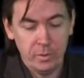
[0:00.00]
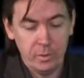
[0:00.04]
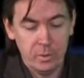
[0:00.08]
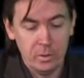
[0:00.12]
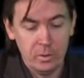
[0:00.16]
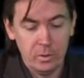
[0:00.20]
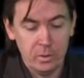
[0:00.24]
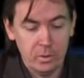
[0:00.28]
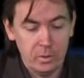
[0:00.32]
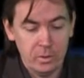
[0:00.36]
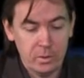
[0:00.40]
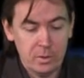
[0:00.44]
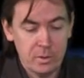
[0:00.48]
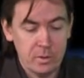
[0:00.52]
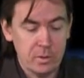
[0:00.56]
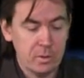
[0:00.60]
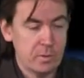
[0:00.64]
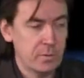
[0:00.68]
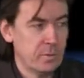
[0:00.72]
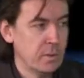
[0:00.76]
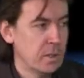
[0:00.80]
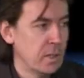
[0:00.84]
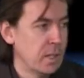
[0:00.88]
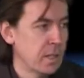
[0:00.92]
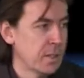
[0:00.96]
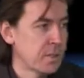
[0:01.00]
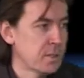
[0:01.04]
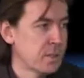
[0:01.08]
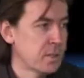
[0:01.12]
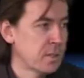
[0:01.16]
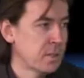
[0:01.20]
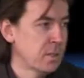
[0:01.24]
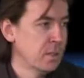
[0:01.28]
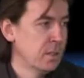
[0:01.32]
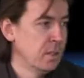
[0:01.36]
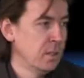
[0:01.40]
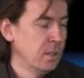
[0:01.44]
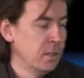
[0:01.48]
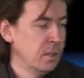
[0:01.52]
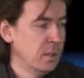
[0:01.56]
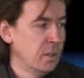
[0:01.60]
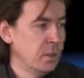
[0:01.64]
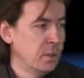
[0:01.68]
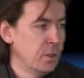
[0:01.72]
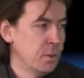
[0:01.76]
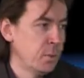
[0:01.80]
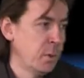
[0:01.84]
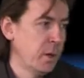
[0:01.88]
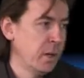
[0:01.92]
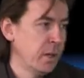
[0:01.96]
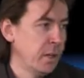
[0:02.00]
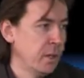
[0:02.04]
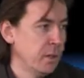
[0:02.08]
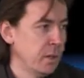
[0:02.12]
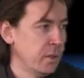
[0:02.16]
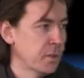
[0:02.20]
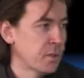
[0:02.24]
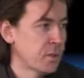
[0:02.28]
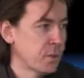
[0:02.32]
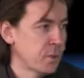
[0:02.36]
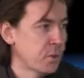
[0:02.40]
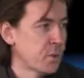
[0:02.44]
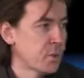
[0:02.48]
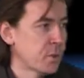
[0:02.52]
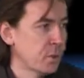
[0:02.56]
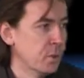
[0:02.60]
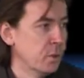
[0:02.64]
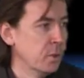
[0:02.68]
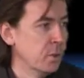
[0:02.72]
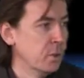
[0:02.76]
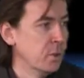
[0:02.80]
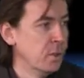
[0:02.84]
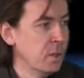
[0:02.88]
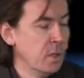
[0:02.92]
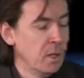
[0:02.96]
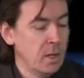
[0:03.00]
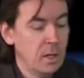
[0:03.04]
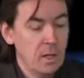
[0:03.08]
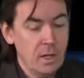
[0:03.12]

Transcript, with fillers: for sort of the last 20 years or so, yeah,